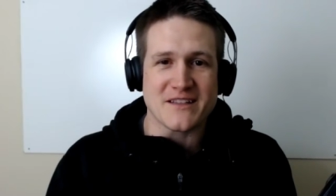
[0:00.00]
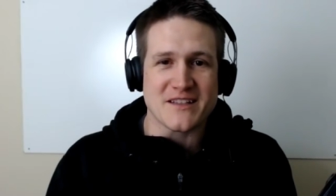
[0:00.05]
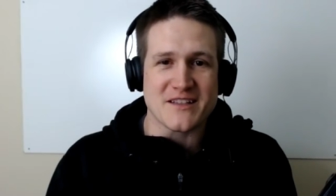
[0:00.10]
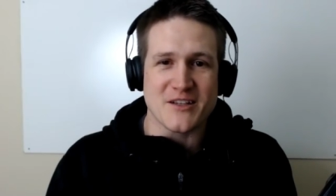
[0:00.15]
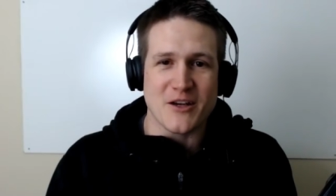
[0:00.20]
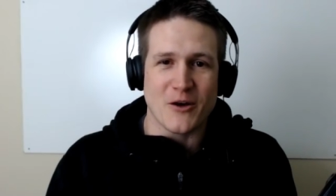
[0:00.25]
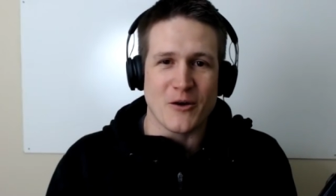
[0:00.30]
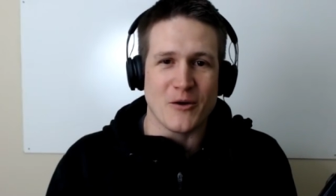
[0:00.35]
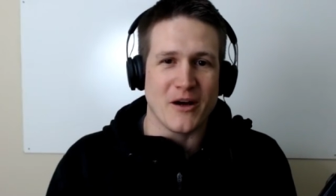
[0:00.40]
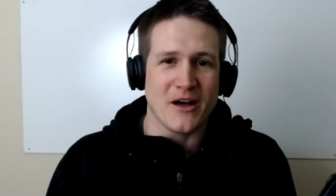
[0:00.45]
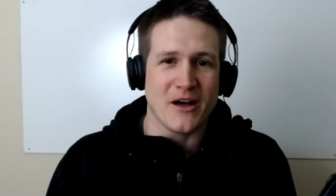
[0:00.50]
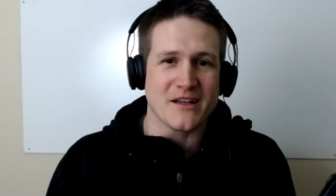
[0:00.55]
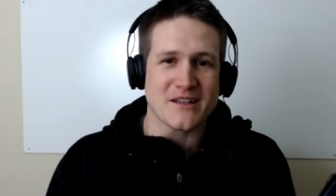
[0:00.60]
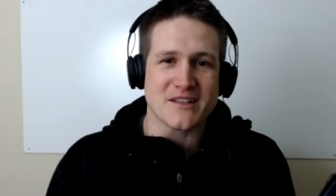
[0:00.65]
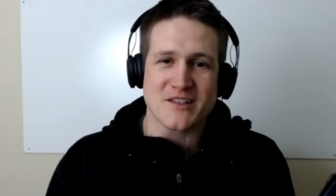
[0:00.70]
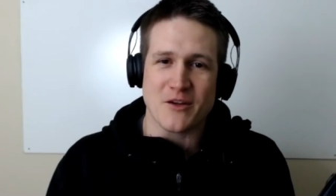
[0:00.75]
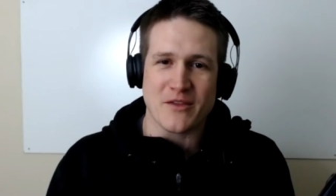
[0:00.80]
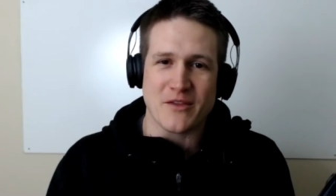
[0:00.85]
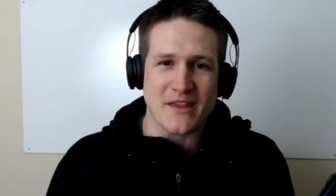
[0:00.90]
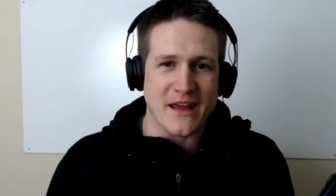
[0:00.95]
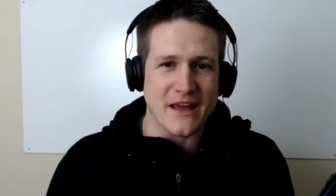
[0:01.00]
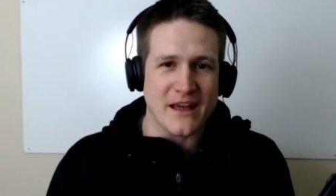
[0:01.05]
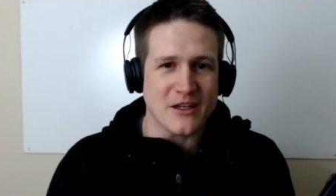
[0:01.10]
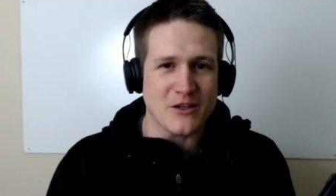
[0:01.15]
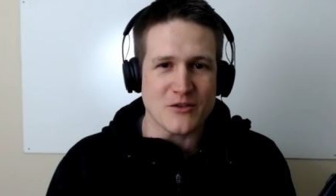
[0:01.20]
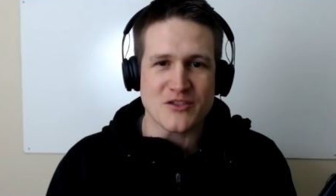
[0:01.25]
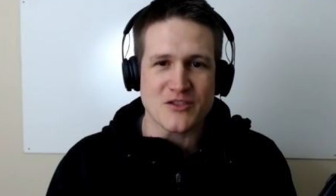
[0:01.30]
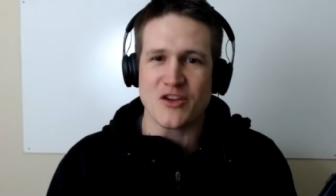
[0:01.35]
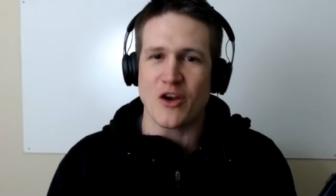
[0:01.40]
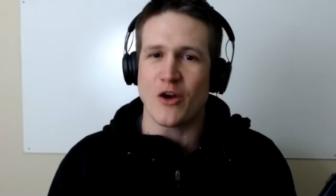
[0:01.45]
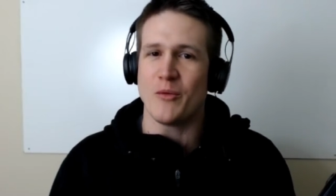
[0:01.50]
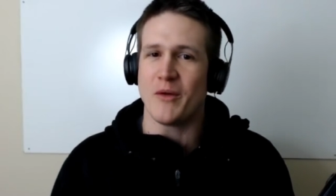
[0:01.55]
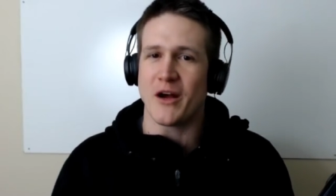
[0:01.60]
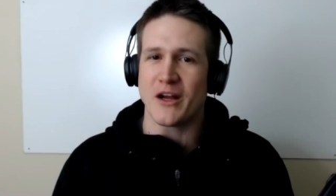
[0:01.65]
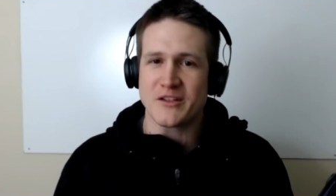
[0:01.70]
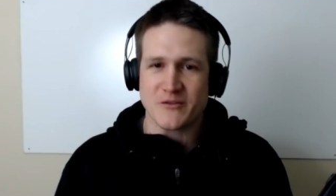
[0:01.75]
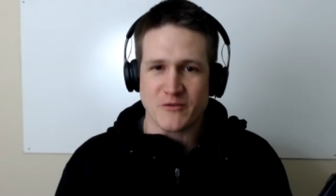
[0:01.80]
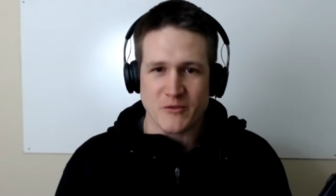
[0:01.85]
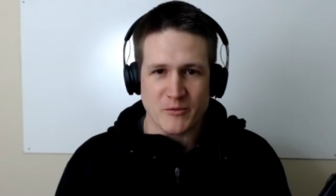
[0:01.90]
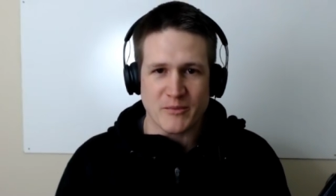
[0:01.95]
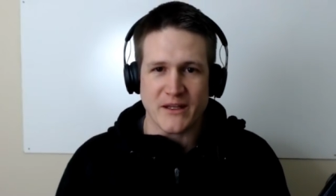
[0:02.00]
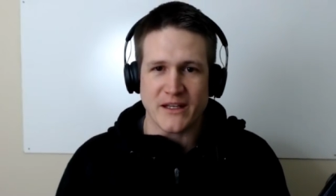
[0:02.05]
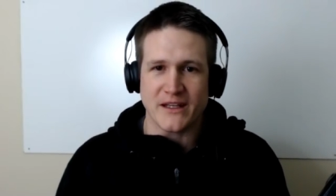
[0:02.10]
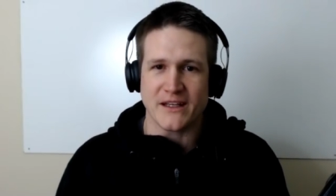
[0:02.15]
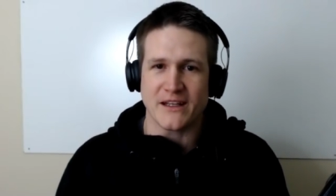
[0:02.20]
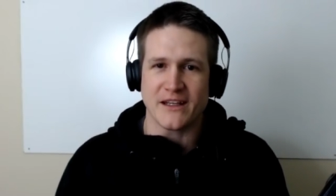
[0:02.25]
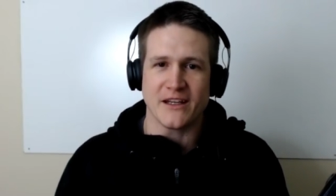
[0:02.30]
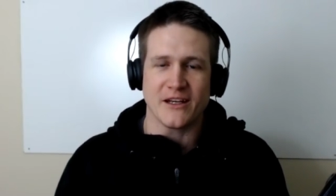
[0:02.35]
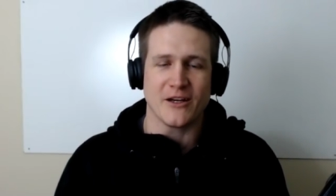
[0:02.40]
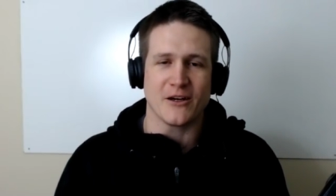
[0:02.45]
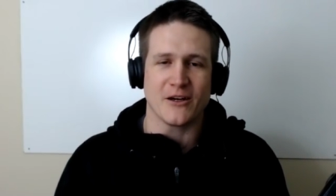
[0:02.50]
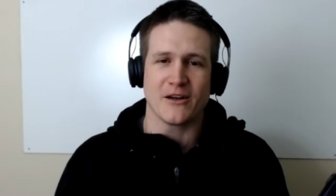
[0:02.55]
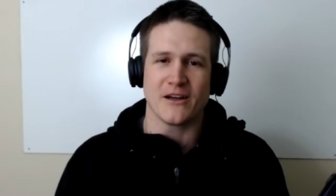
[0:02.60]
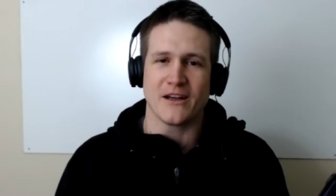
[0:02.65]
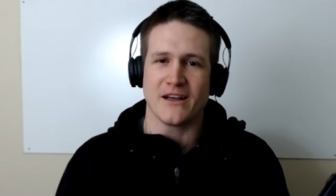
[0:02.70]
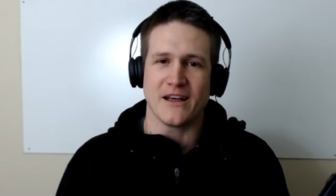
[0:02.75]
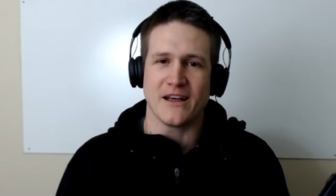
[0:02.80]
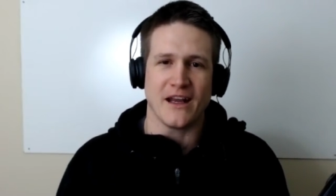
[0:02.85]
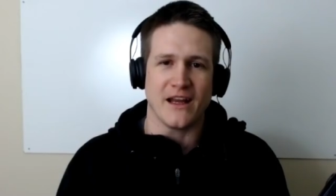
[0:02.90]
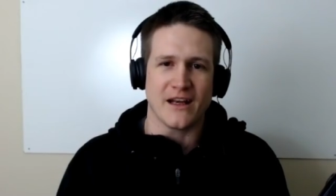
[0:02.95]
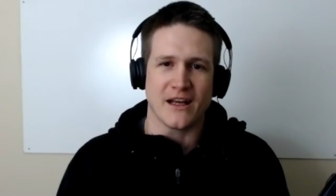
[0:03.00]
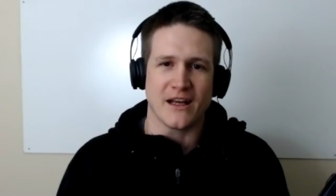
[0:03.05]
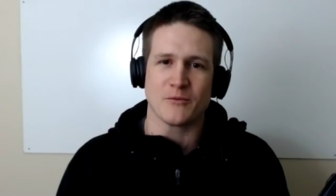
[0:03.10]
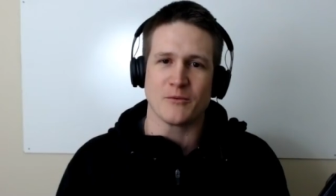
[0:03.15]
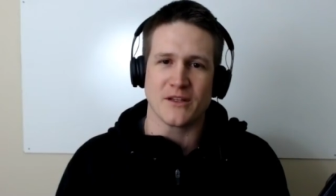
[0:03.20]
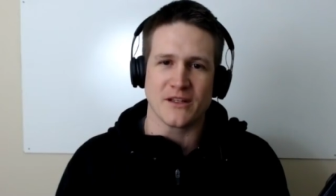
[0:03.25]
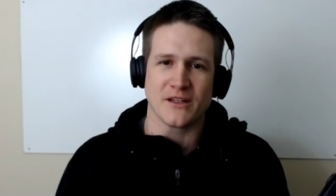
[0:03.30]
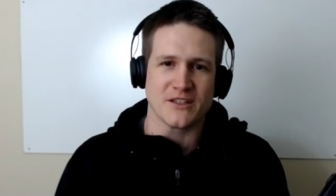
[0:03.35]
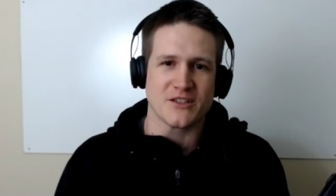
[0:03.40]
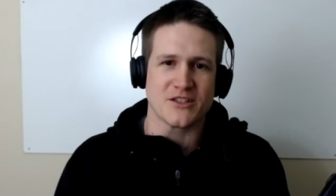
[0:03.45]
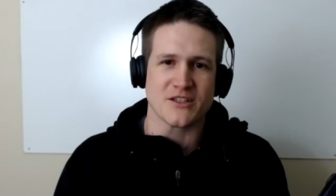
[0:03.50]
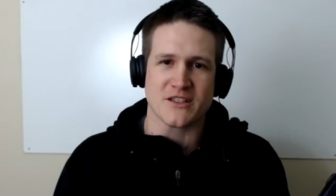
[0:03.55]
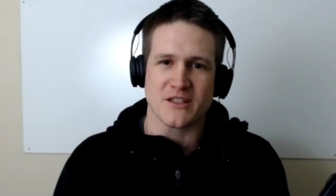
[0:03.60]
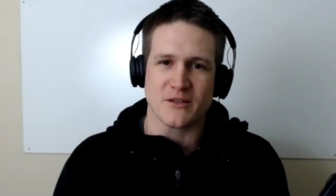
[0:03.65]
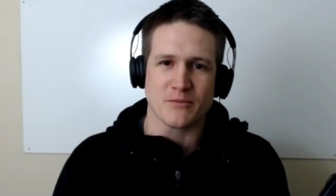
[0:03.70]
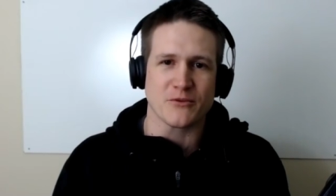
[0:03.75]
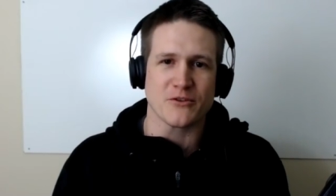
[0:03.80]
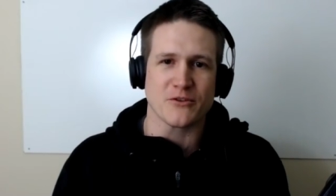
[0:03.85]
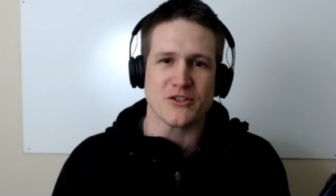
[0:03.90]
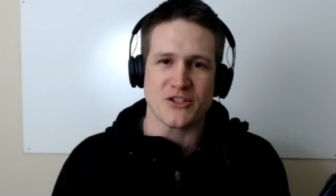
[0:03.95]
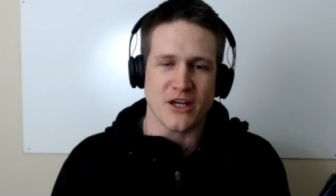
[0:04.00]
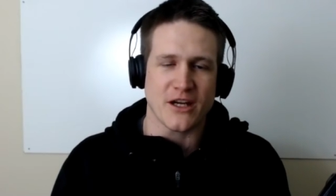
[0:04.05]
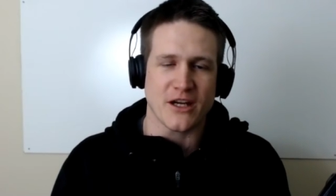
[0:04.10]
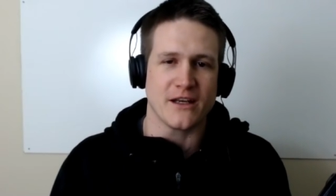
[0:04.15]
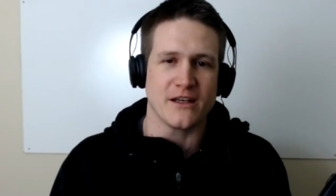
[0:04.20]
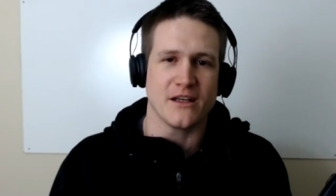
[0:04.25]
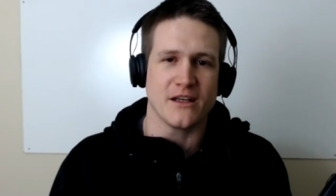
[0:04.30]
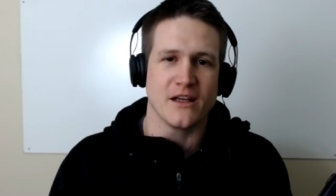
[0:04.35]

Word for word: So uh, so thank you so much for being here, and and I really just appreciate